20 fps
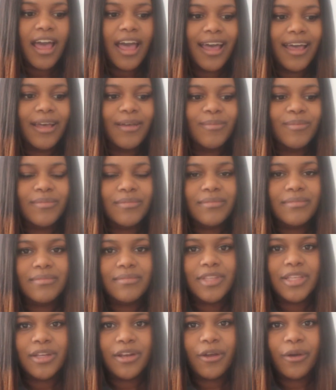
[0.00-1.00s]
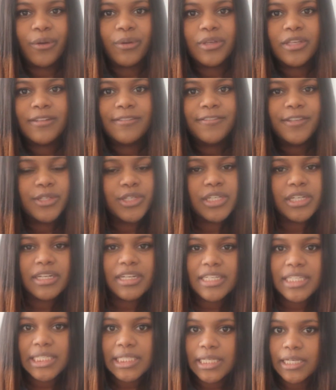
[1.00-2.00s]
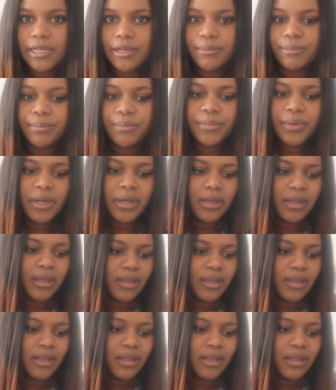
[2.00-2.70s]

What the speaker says: you know, Confucianism,